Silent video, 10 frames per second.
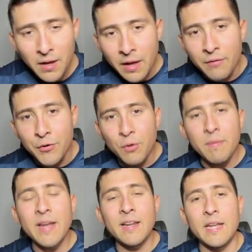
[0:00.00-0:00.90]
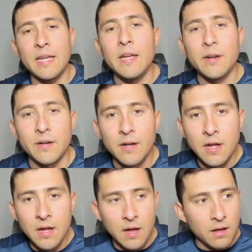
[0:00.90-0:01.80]
If you made it here,
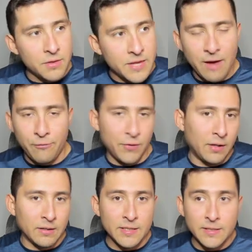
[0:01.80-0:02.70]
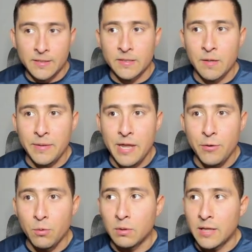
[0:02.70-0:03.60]
definitely this is something
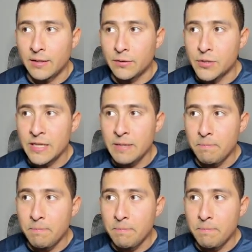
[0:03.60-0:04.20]
that you would like to see,